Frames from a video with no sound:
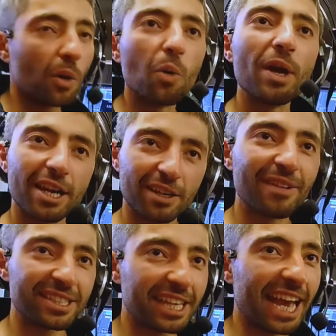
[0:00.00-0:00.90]
We are
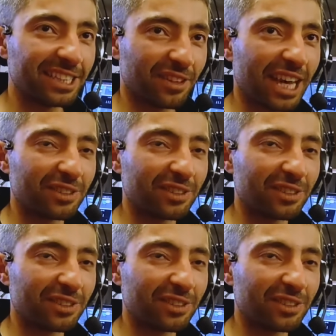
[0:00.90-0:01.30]
investigating